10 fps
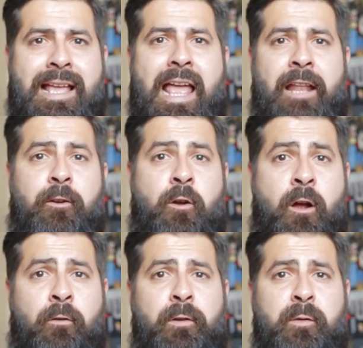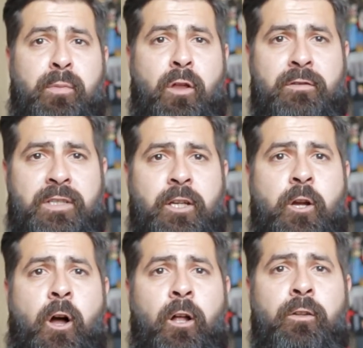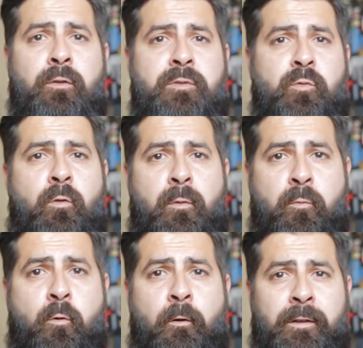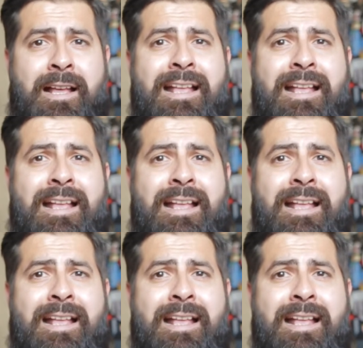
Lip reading: and concrete blocks in columns were poured.